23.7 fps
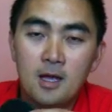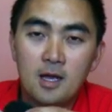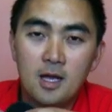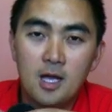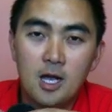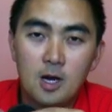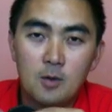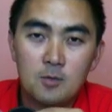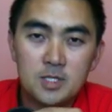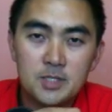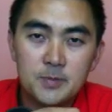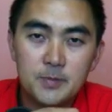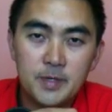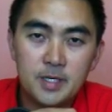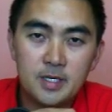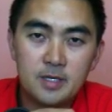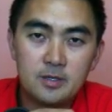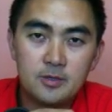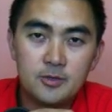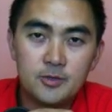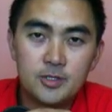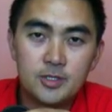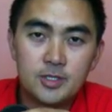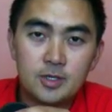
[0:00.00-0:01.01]
helmet
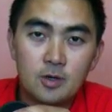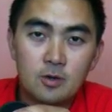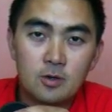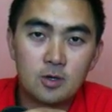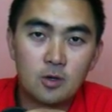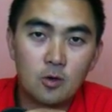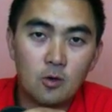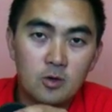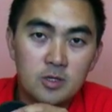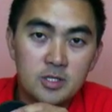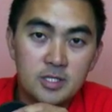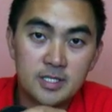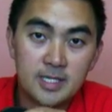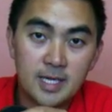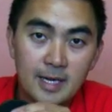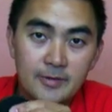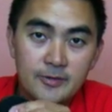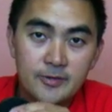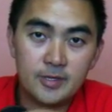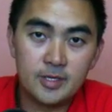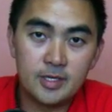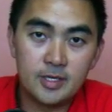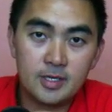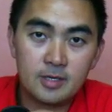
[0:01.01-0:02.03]
speakers don't go
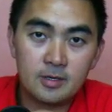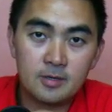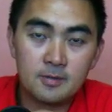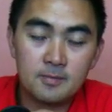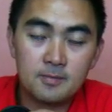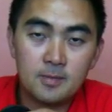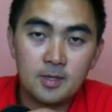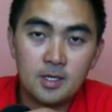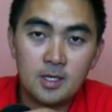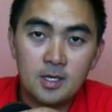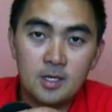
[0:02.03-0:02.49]
inside your ear,